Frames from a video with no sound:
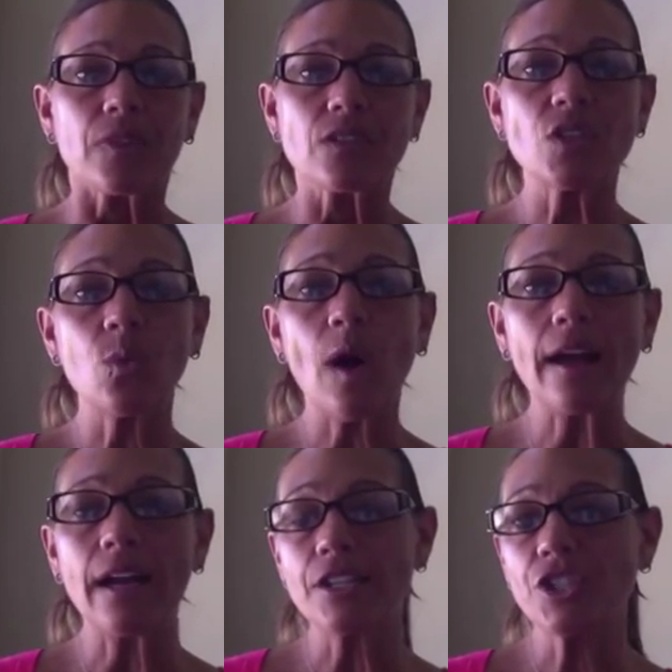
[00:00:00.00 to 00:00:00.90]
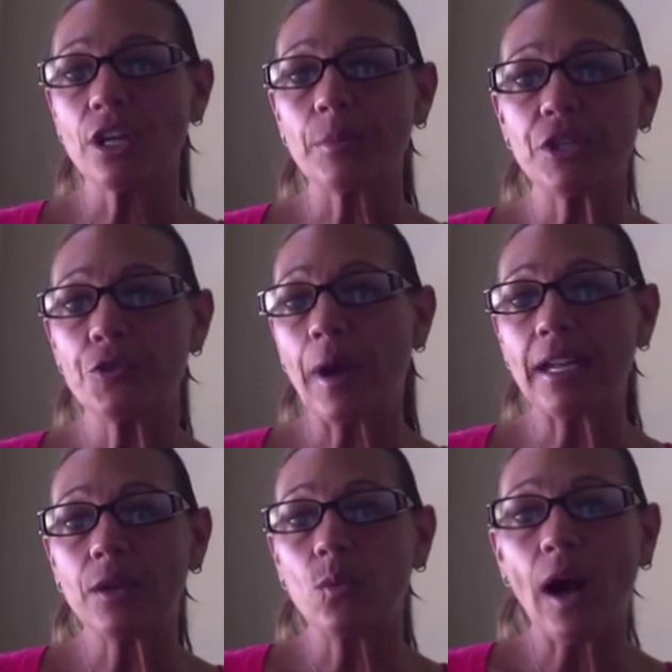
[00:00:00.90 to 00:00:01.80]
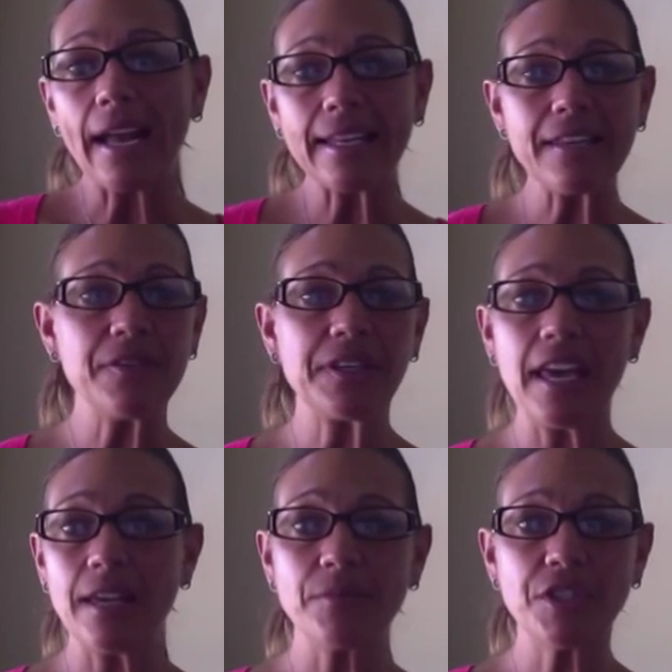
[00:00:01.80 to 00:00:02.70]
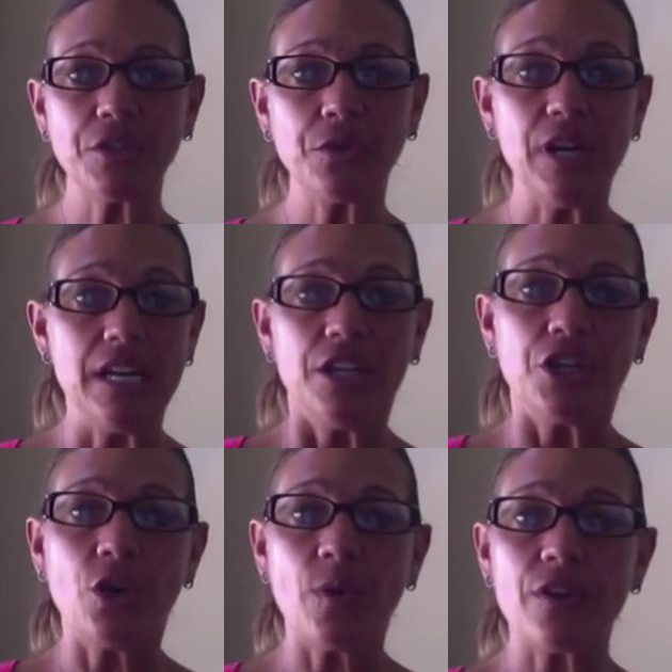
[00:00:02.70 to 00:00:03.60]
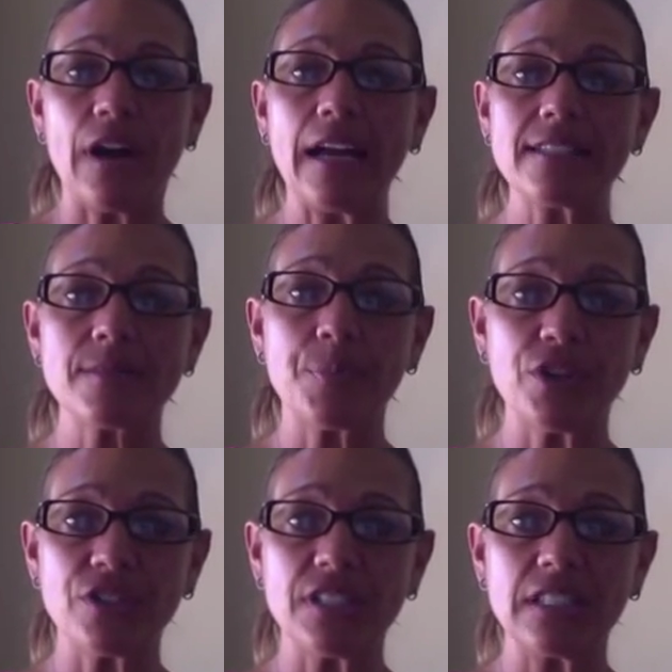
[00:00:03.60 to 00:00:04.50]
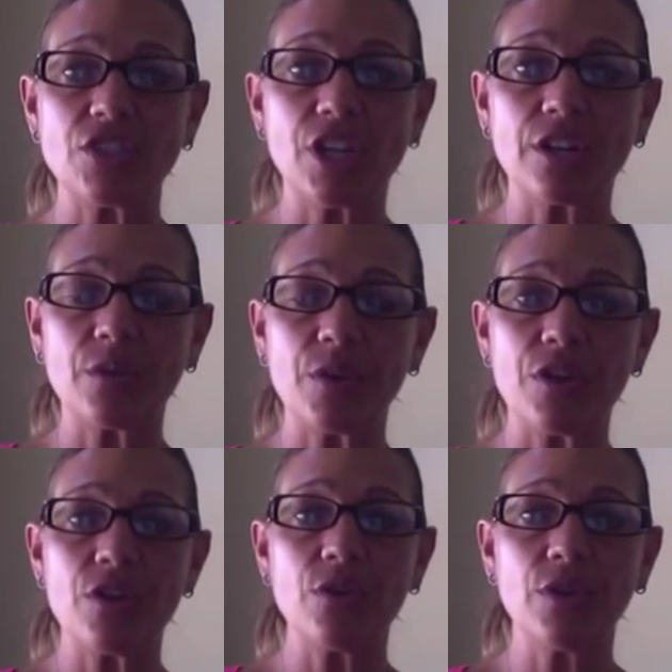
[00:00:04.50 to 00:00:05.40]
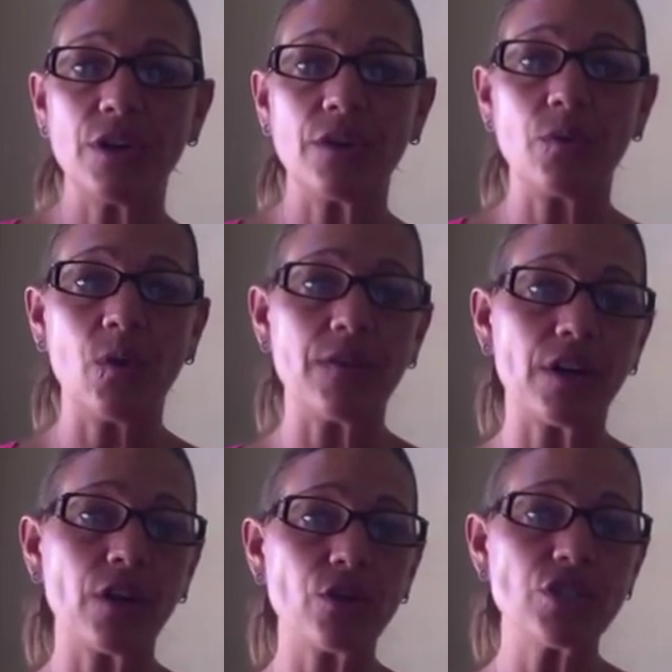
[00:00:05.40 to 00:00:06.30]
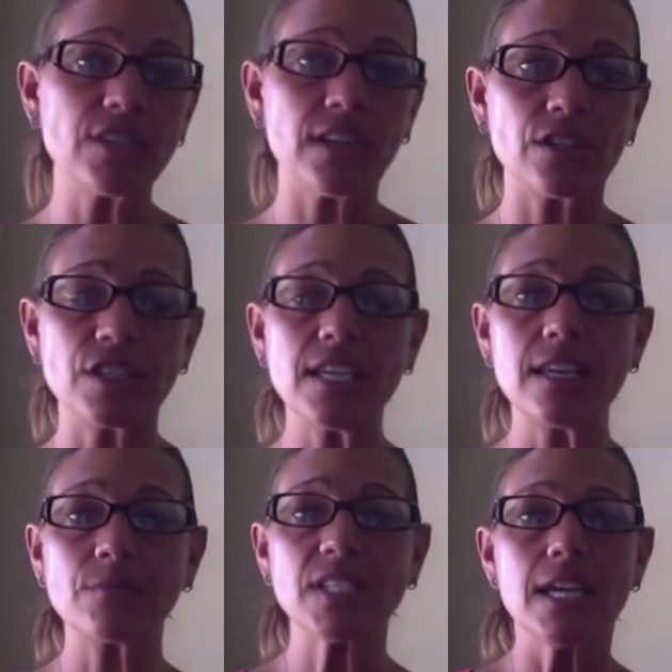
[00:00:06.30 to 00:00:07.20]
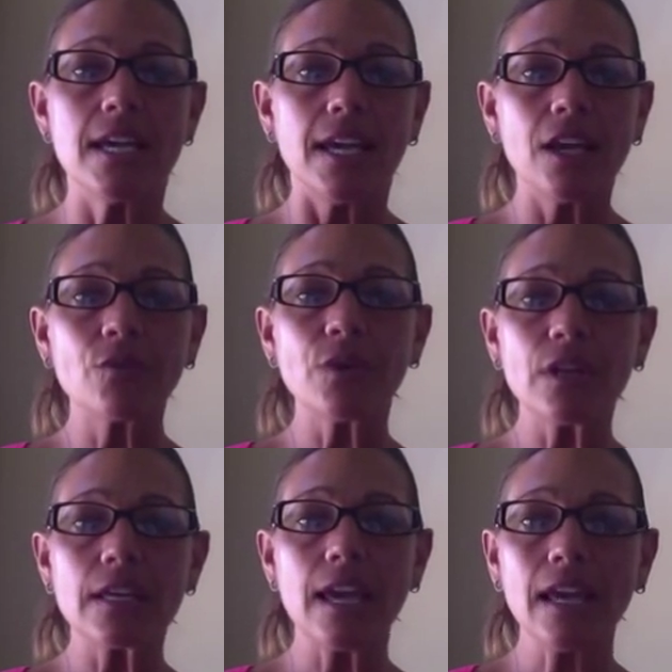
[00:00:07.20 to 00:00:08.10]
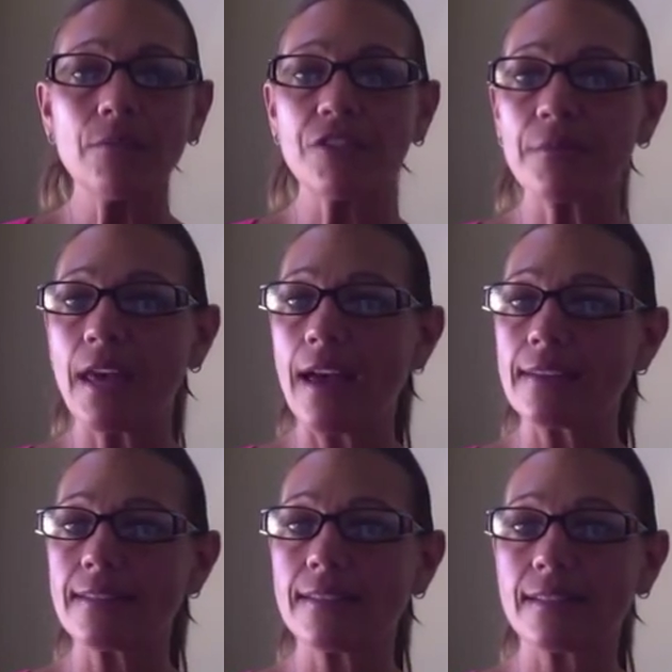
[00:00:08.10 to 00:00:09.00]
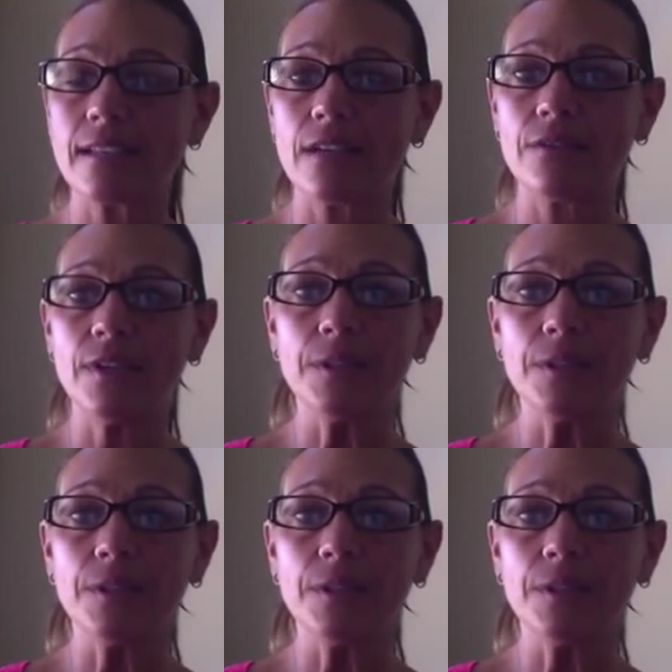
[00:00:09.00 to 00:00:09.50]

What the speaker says: So why I share Beachbody and why it even came to, whether I personally shared it with you or one of our coaches on our teams, it really came from the essence of,